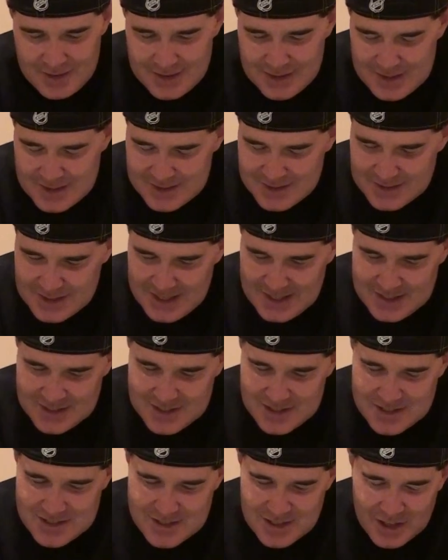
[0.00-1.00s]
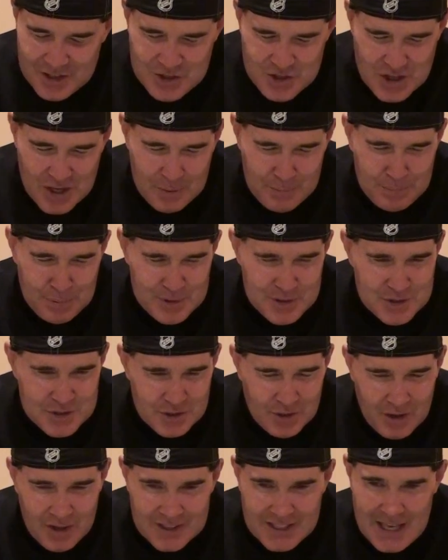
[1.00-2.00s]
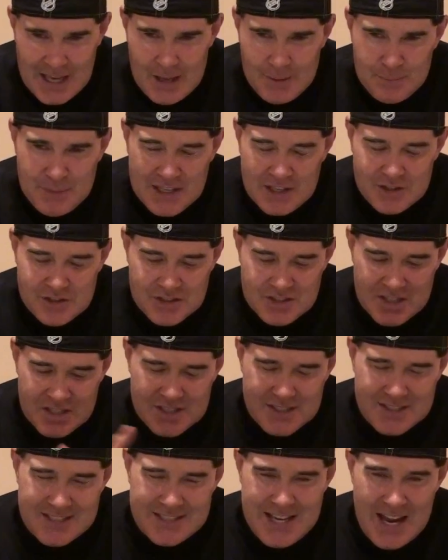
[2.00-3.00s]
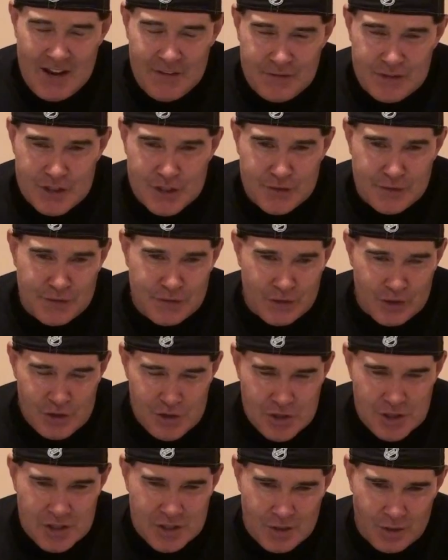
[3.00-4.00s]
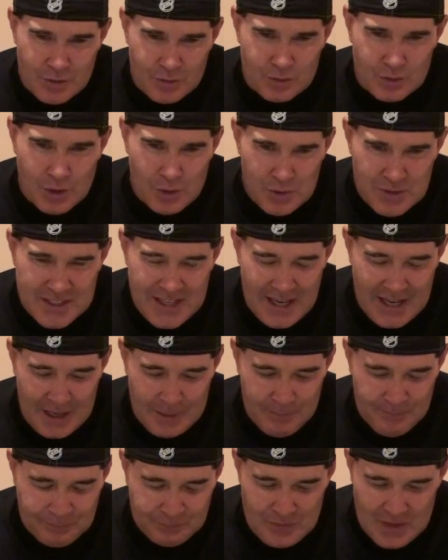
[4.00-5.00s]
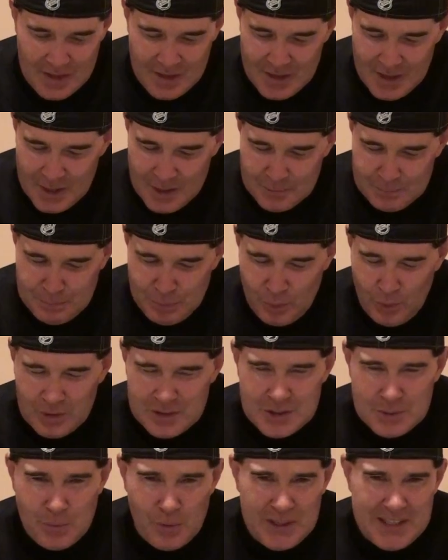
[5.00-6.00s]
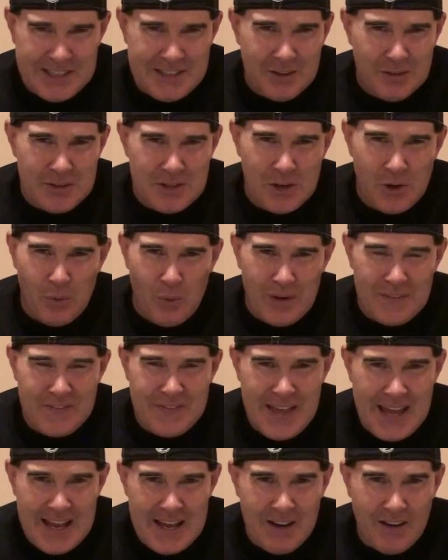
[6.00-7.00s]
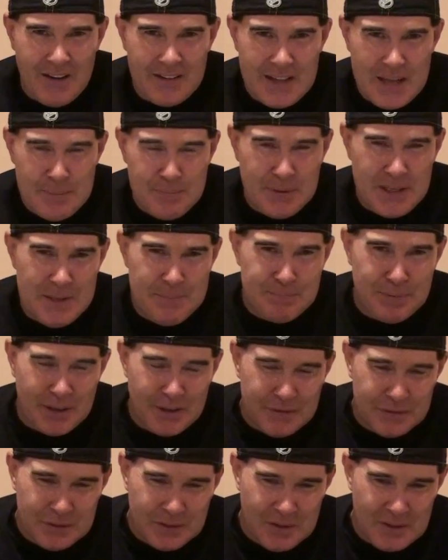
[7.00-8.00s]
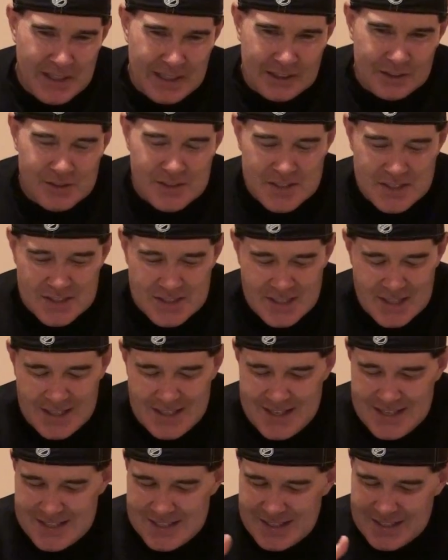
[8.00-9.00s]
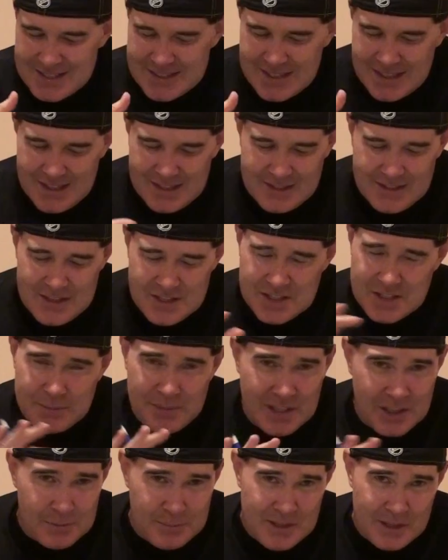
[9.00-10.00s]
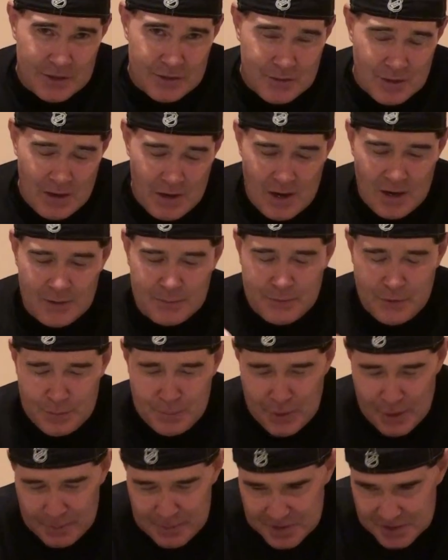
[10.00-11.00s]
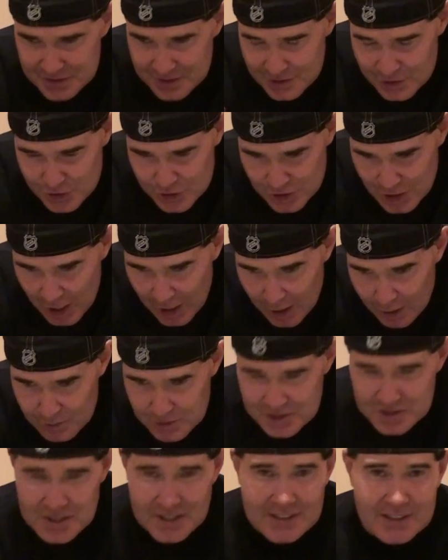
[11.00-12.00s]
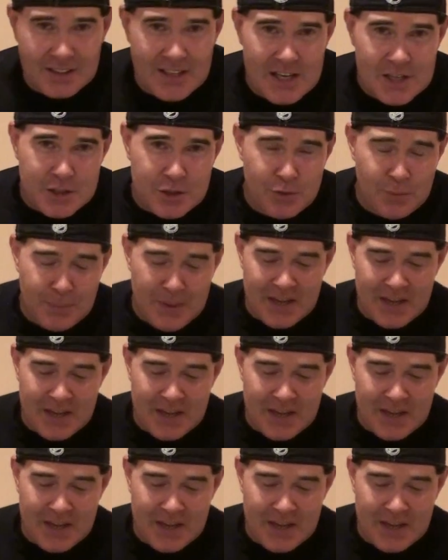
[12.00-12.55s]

This is such a bizarre game because this is Denver's first road game. Baltimore, you don't know what they are. They beat Buffalo, and analysts say this is a, this to me could be a throwout for purposes of the show, just like the last two